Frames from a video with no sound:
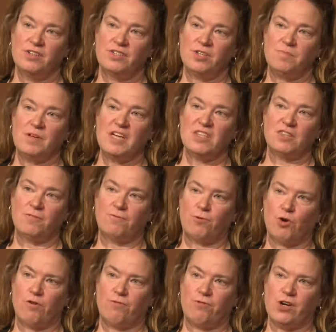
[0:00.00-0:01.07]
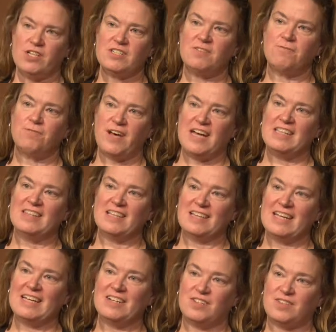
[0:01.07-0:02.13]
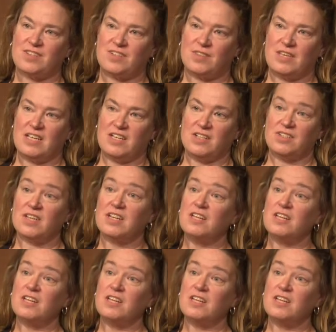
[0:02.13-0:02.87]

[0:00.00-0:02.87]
to be at the forefront, to find the latest things.